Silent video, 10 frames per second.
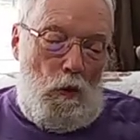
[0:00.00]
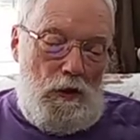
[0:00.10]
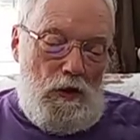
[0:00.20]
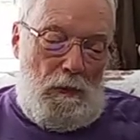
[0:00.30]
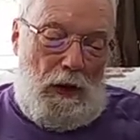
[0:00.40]

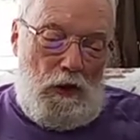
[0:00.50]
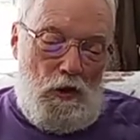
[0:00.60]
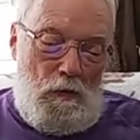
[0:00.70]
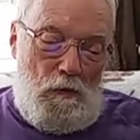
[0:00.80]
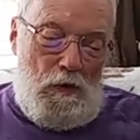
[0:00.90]
When
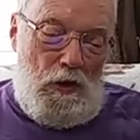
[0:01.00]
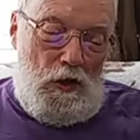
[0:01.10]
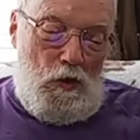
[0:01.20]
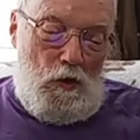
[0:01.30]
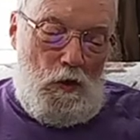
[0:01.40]
Sebastian was
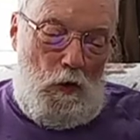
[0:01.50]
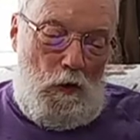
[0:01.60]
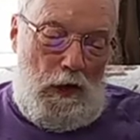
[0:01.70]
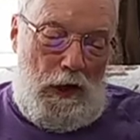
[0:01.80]
six years old,